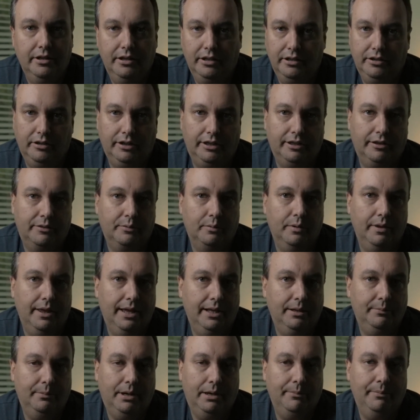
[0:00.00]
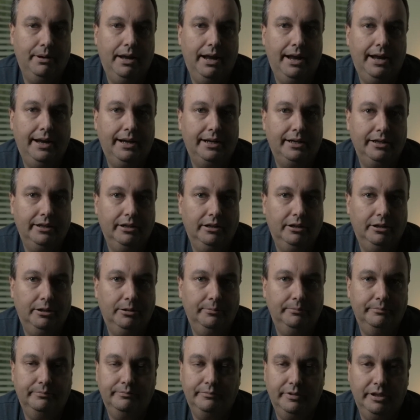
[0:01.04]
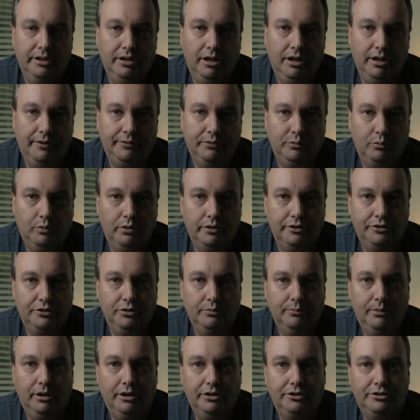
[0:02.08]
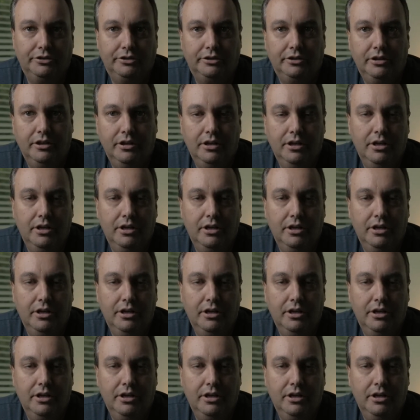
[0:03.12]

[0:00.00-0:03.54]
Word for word: I can throw that in my bag and not have to worry too much